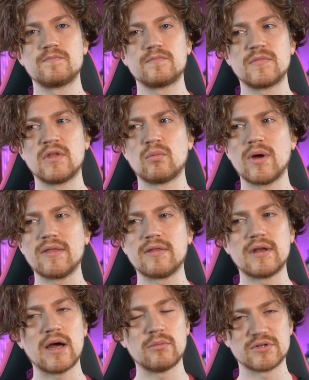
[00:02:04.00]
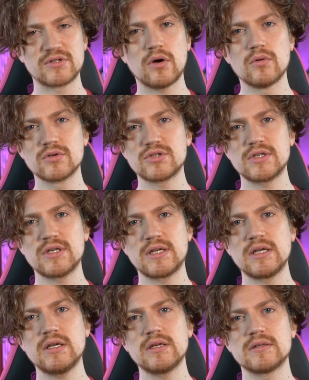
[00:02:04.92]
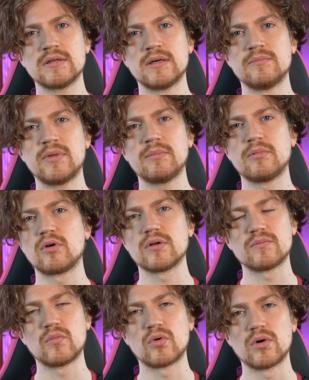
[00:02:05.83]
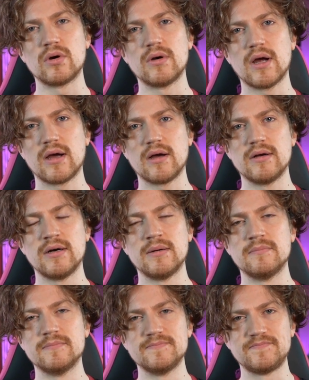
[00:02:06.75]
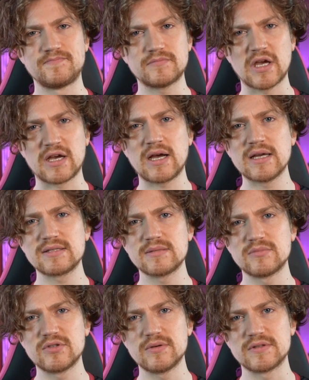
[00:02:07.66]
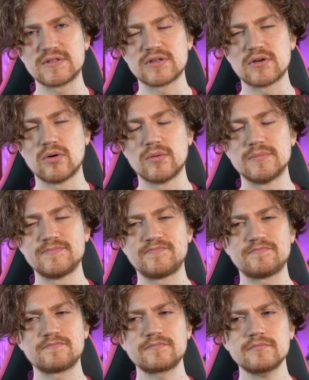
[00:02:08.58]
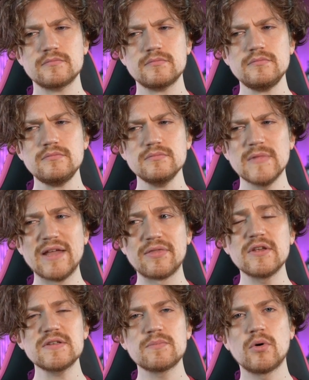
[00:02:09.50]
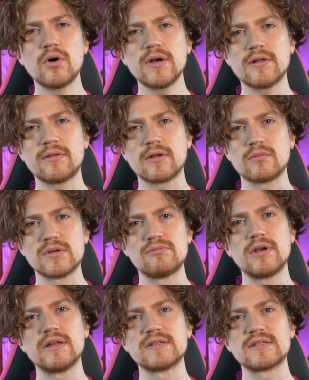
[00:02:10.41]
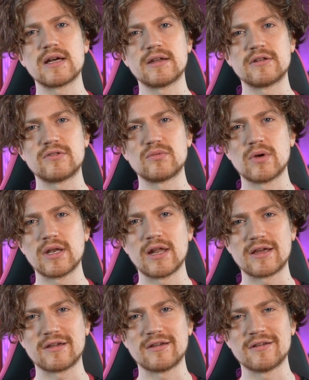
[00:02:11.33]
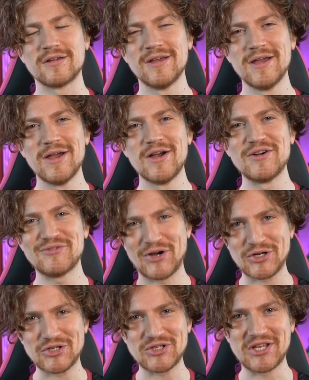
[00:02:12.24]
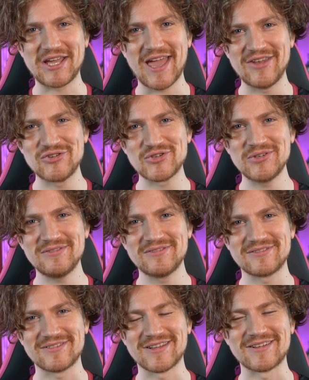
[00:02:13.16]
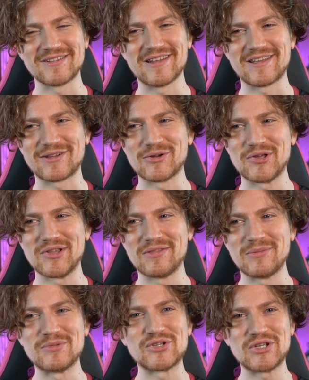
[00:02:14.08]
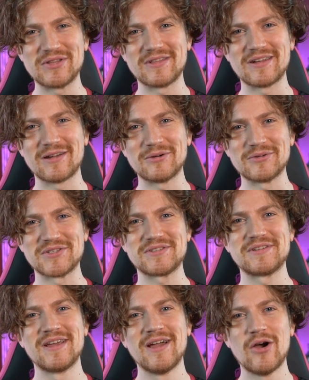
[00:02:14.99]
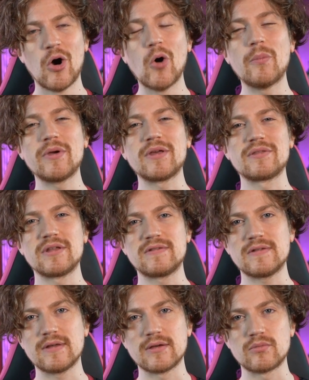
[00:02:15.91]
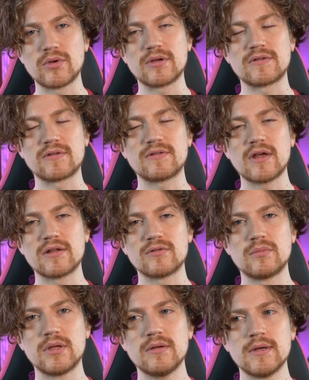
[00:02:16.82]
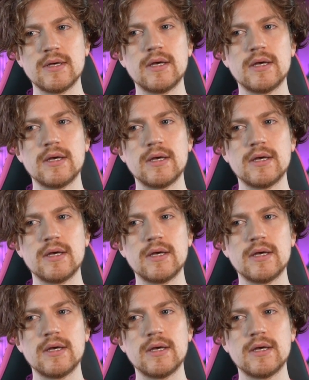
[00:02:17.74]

The way that I was coaching, people got more accustomed to it. So at this point, I think we really started to run like a functioning engine and like the machine that I was hoping that we could start to be.